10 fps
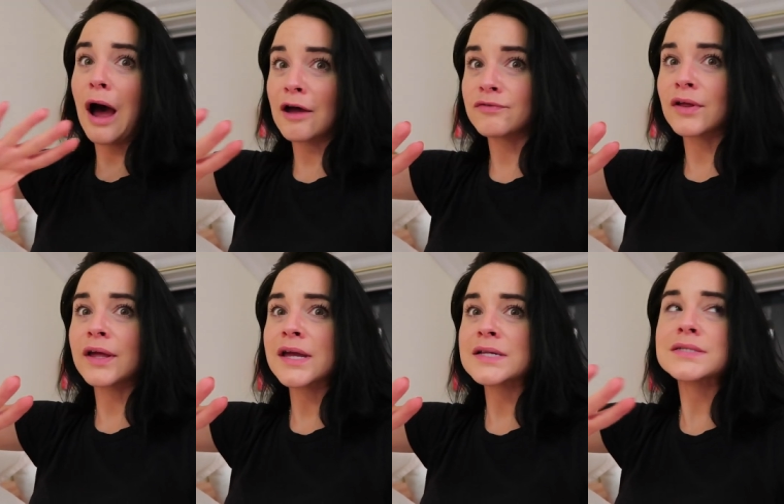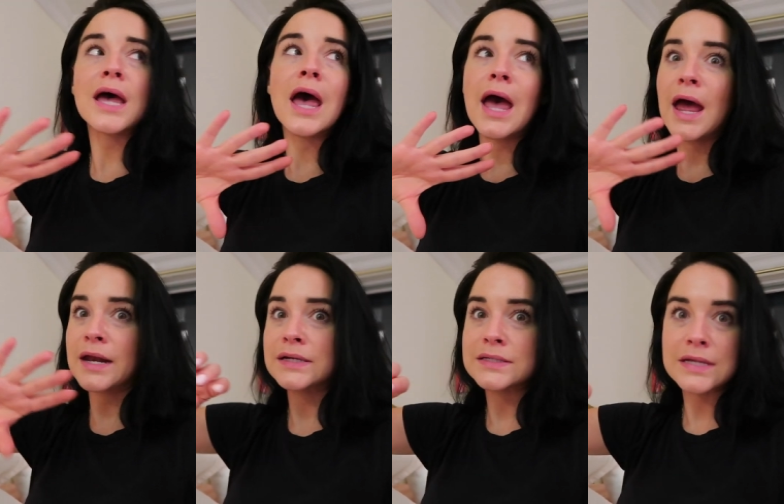I feel like it's an
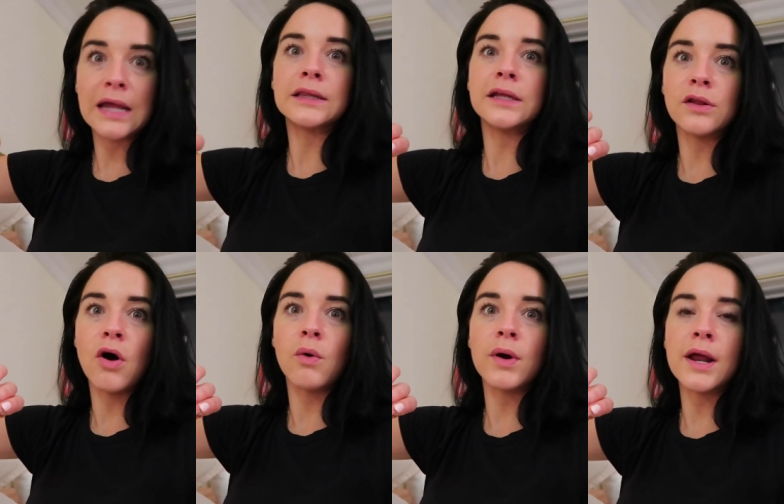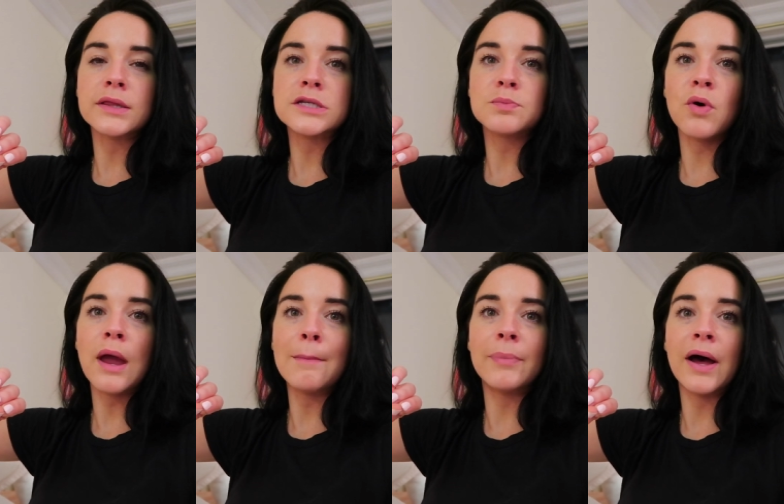insanely long one at this
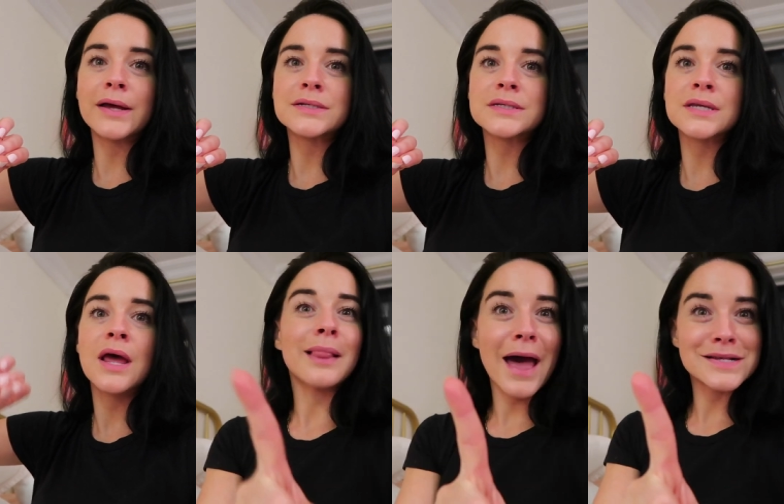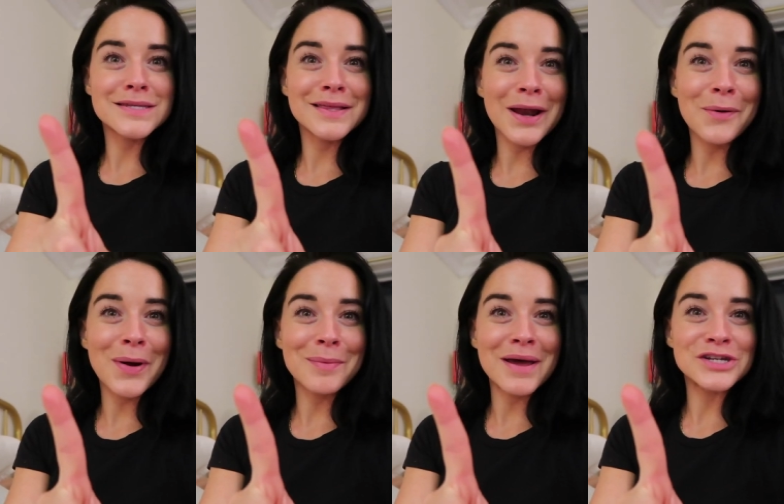point, but last thing that I
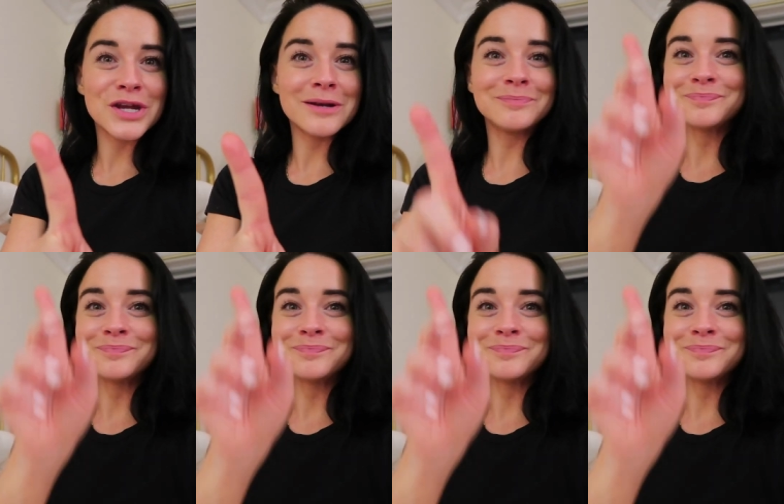wanna mention,